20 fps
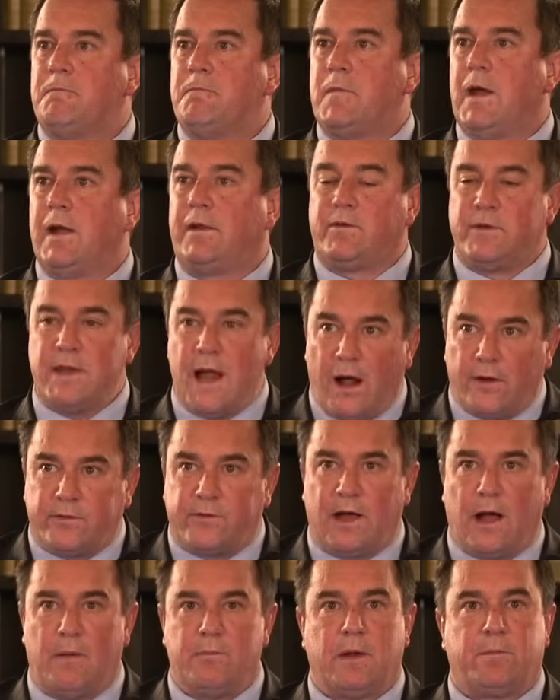It's now
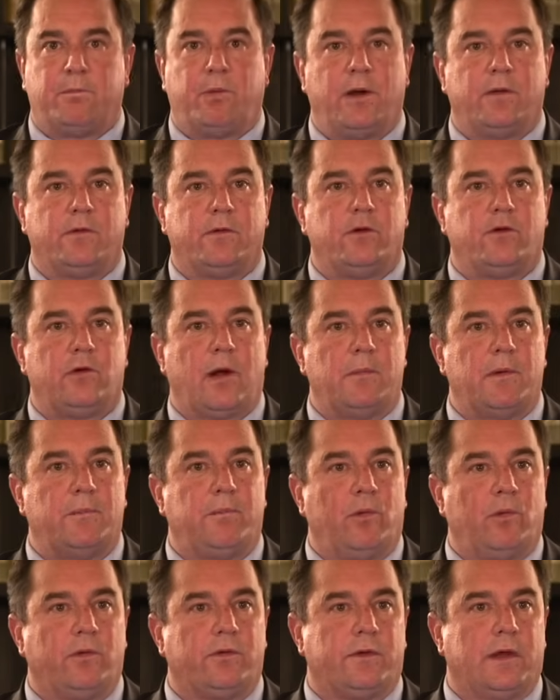time that President
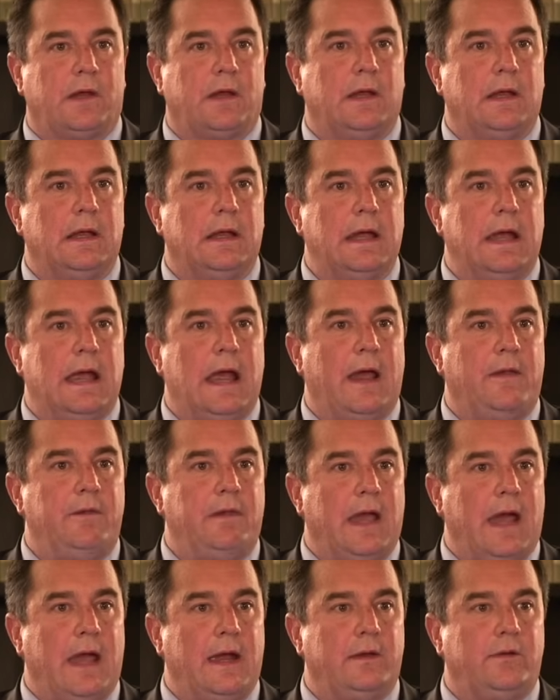Ramaphosa and
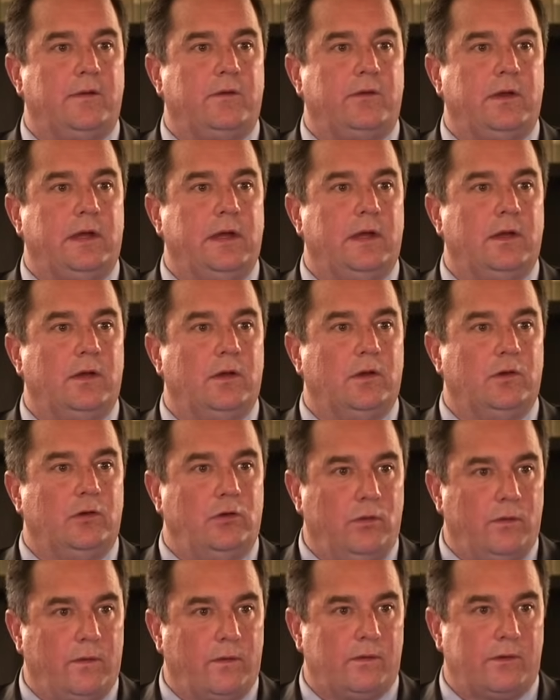the ANC
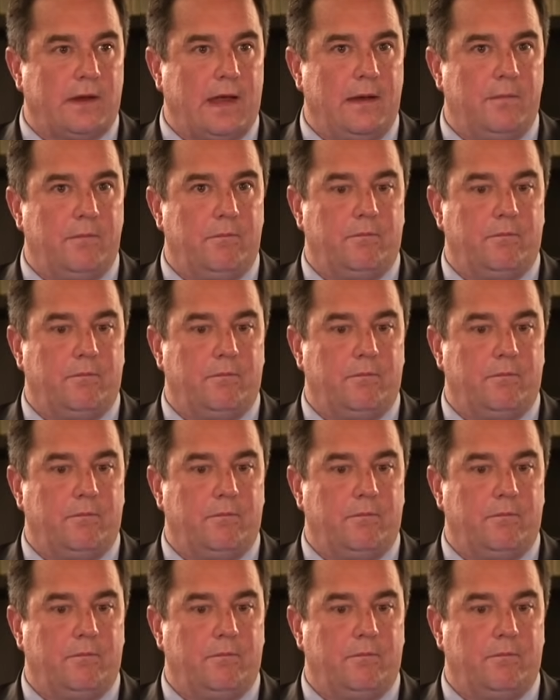do the same.